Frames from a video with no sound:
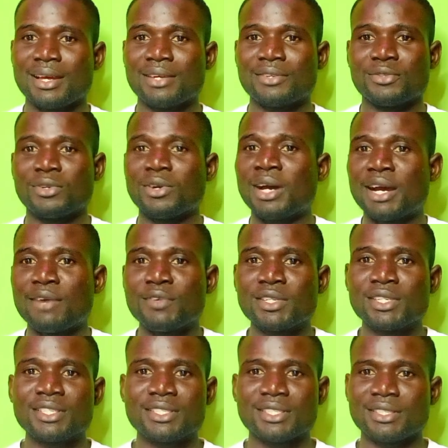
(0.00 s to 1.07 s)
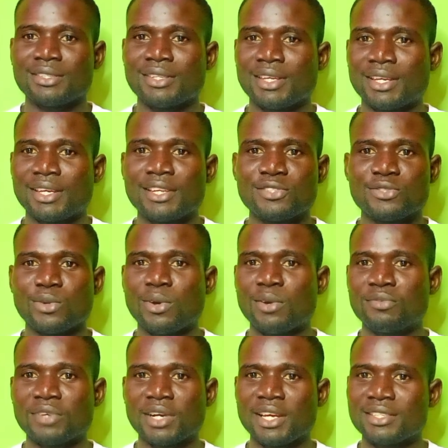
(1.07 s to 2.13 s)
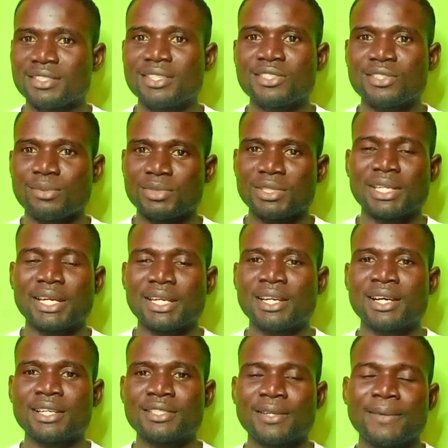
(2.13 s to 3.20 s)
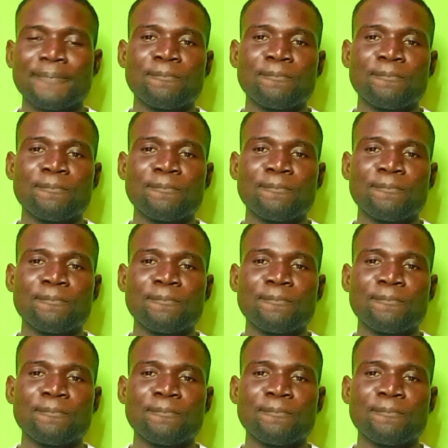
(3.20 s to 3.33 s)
you don't have anything again to offer? Is it something like that?